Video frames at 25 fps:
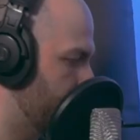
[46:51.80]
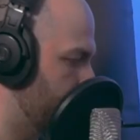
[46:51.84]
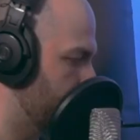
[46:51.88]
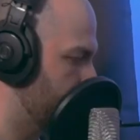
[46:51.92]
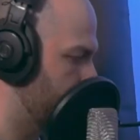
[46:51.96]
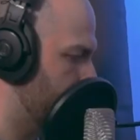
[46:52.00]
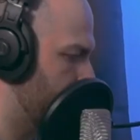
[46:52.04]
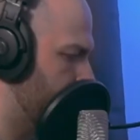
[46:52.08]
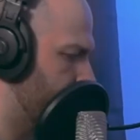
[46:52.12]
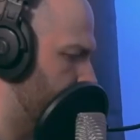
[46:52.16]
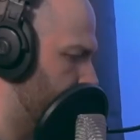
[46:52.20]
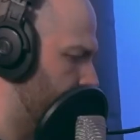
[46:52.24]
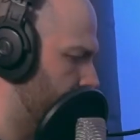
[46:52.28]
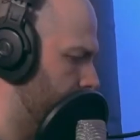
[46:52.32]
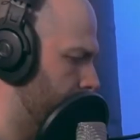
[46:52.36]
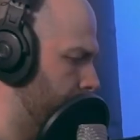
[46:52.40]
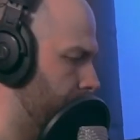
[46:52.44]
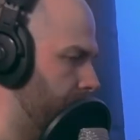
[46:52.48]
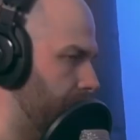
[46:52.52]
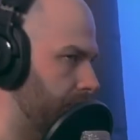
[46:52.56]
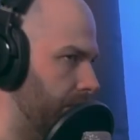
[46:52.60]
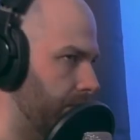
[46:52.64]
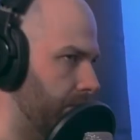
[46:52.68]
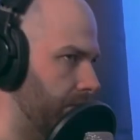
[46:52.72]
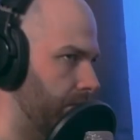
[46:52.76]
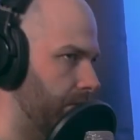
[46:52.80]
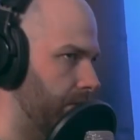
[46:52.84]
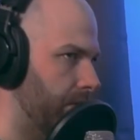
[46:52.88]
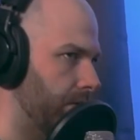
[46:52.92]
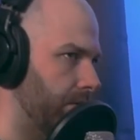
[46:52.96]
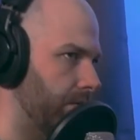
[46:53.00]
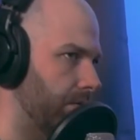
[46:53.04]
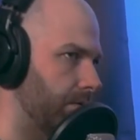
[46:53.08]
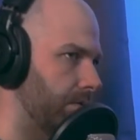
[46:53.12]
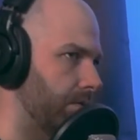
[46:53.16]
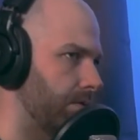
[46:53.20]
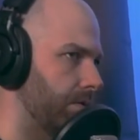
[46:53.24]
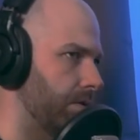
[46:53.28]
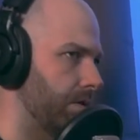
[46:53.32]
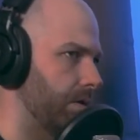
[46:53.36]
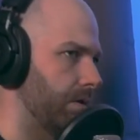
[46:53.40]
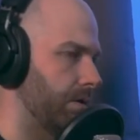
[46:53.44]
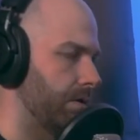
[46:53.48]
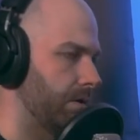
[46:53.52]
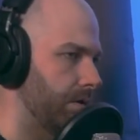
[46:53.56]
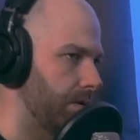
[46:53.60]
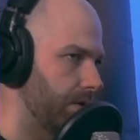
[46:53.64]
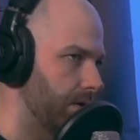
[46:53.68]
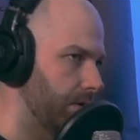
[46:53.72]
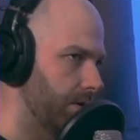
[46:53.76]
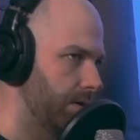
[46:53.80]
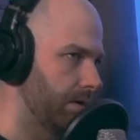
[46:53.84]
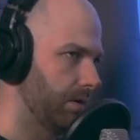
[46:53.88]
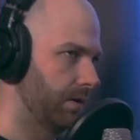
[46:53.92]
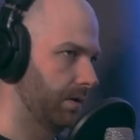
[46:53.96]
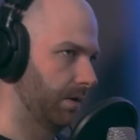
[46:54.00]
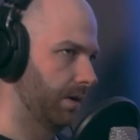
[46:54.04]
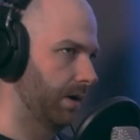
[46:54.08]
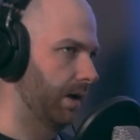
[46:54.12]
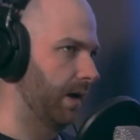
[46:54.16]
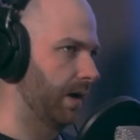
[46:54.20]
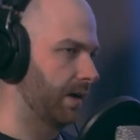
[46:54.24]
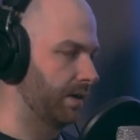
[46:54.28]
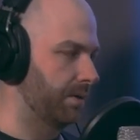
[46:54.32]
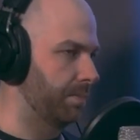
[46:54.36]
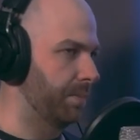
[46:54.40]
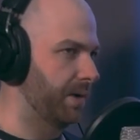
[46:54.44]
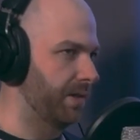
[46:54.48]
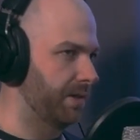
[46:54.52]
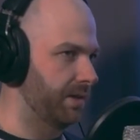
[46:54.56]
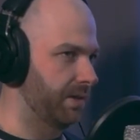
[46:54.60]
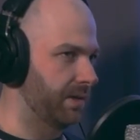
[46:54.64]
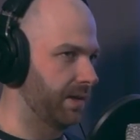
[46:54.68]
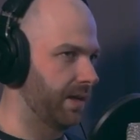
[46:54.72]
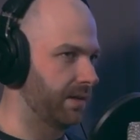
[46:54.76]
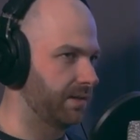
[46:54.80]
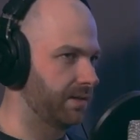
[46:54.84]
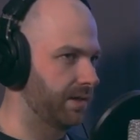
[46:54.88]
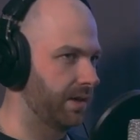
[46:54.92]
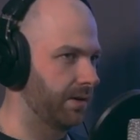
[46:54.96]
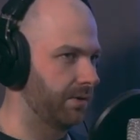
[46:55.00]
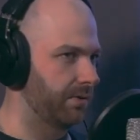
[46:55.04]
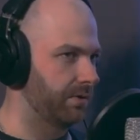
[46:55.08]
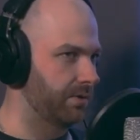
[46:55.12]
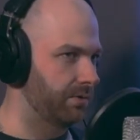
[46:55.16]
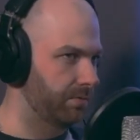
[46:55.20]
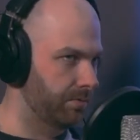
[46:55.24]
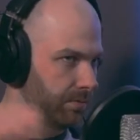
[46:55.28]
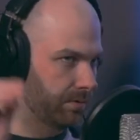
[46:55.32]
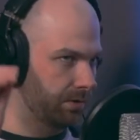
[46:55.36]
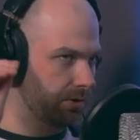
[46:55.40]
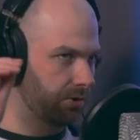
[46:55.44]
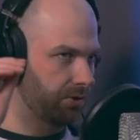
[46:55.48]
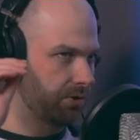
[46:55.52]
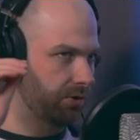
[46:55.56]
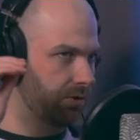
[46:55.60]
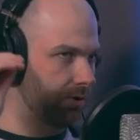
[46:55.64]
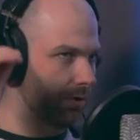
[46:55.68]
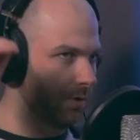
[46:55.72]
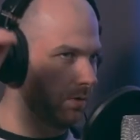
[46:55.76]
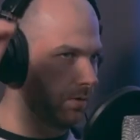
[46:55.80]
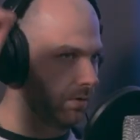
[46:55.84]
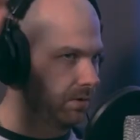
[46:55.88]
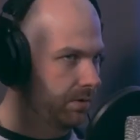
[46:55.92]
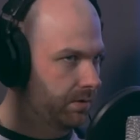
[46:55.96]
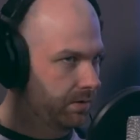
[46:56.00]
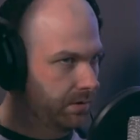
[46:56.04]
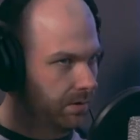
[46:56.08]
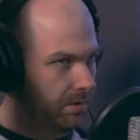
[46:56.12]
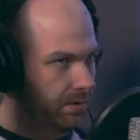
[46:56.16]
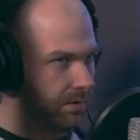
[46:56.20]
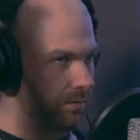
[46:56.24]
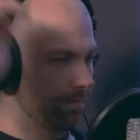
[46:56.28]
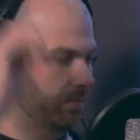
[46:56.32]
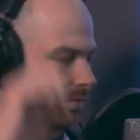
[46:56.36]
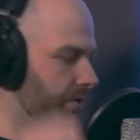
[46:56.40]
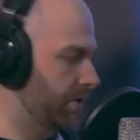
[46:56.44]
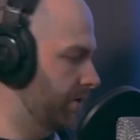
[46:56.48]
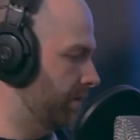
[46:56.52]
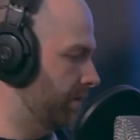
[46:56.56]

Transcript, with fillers: was the Jeff Dunham thing, I think. Oh, Achmed the dead terrorist with the skull and the yeah.